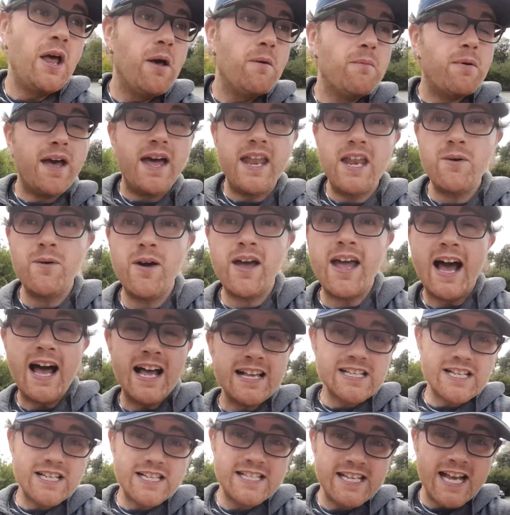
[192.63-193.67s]
But anyway,
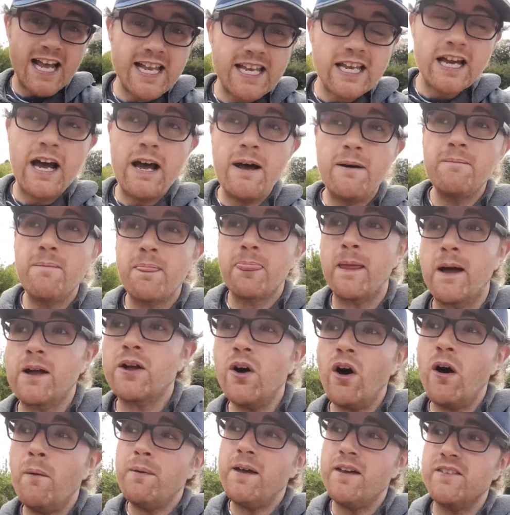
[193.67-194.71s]
as I said, I
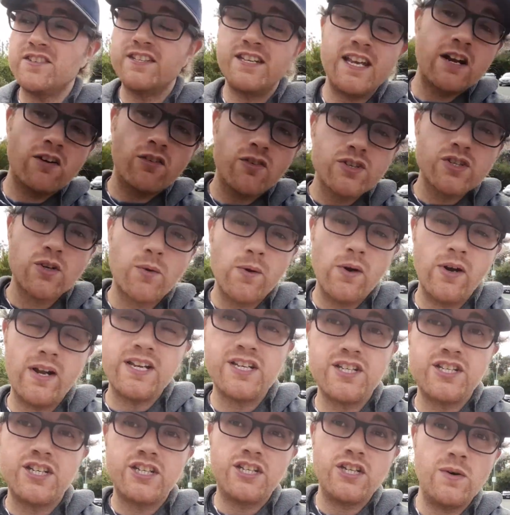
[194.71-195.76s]
got a bit of secret
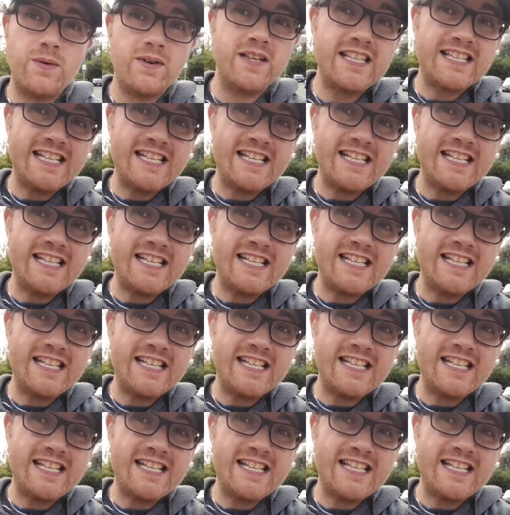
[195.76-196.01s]
squirrelish to do in